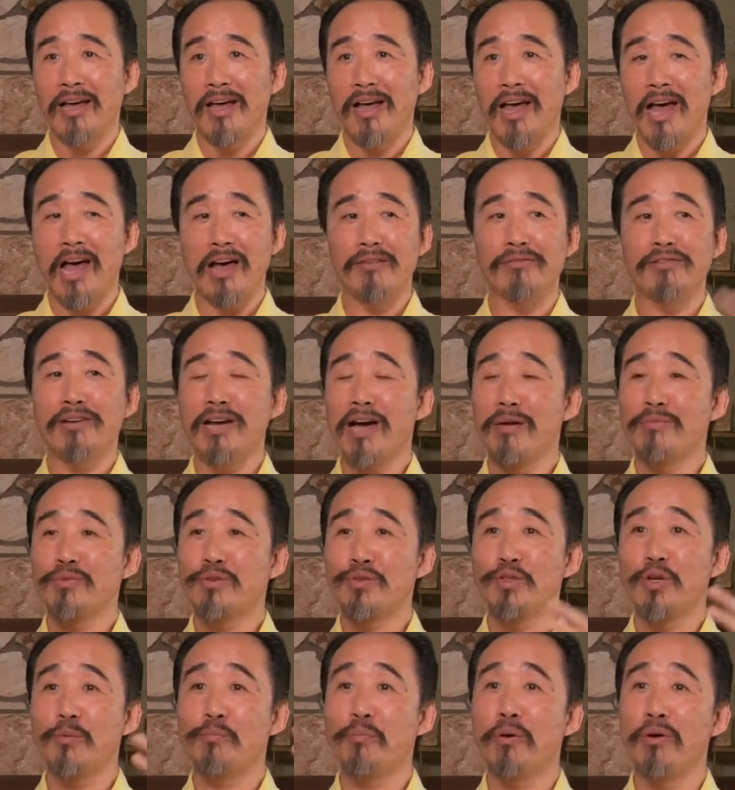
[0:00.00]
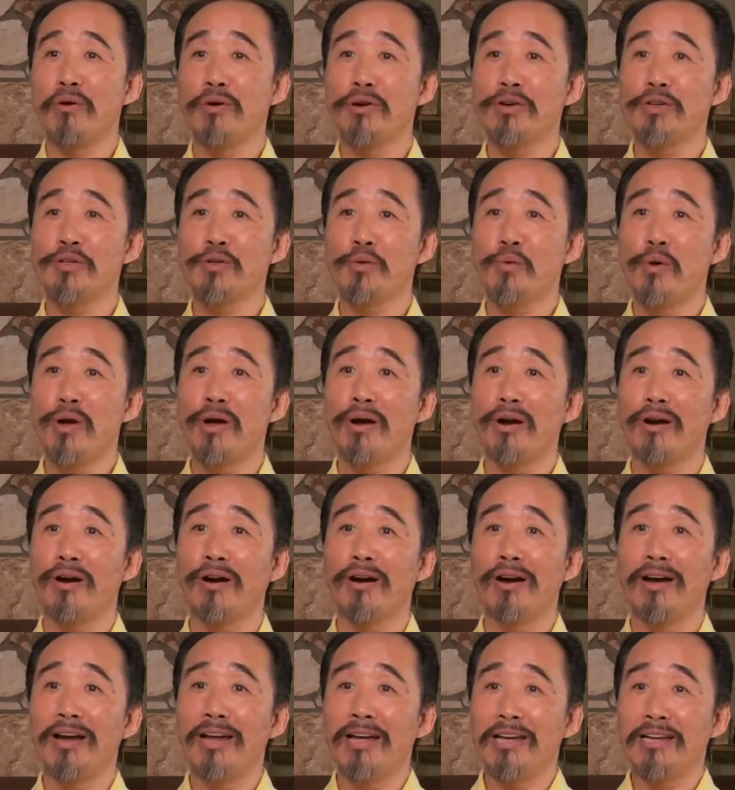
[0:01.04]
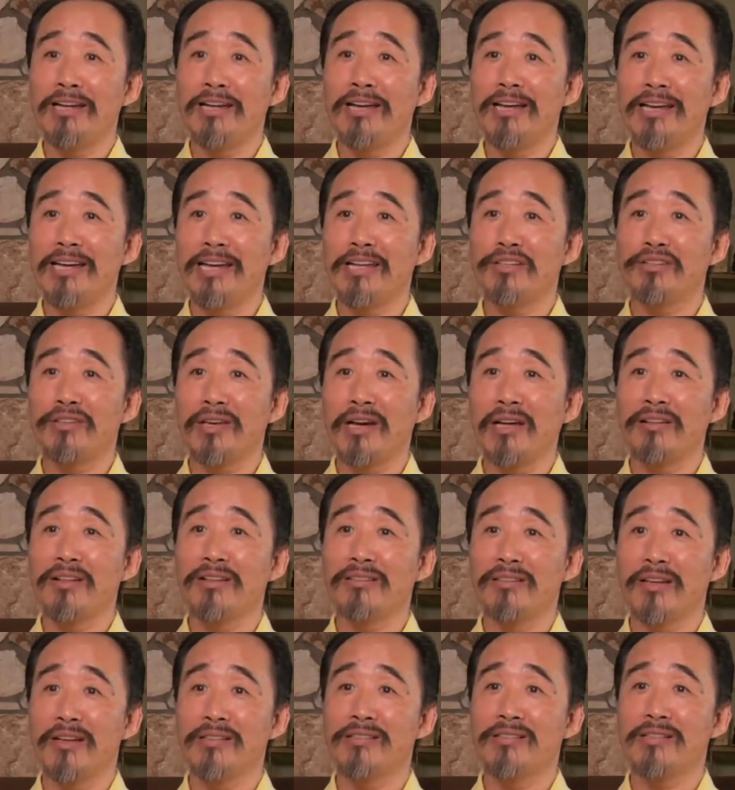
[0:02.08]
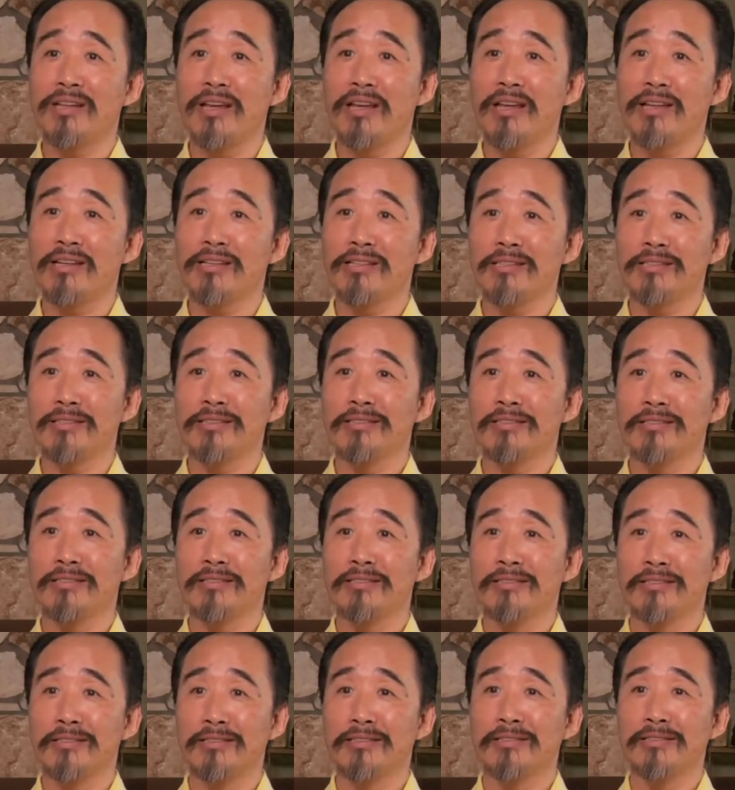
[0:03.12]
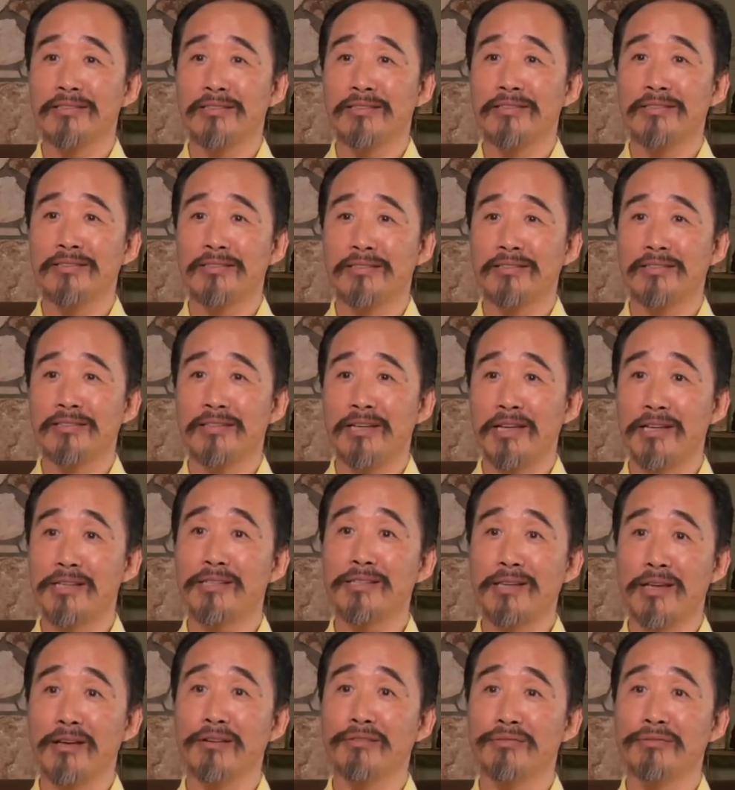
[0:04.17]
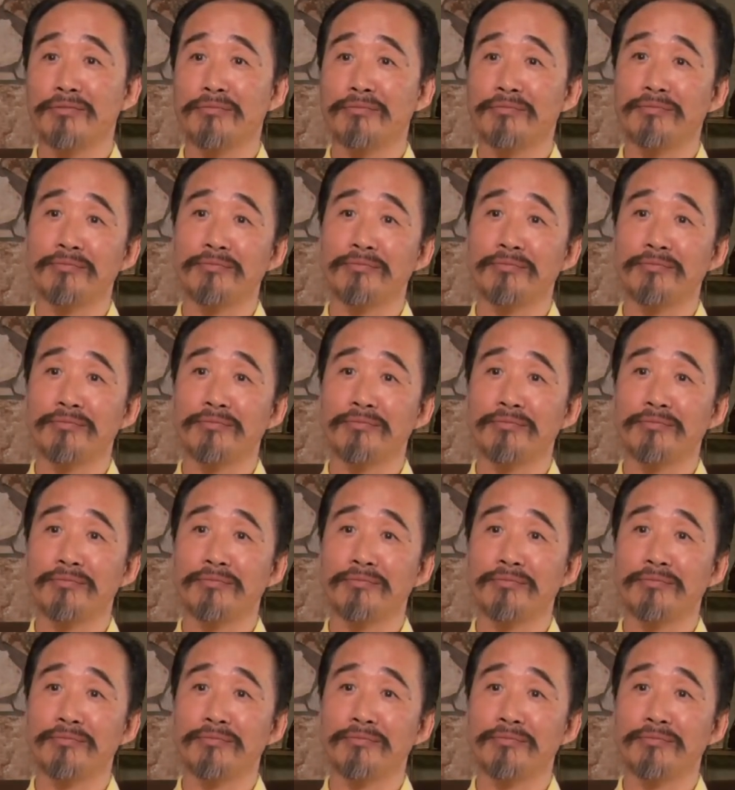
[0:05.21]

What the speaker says: have come to a point where it cannot sustain itself.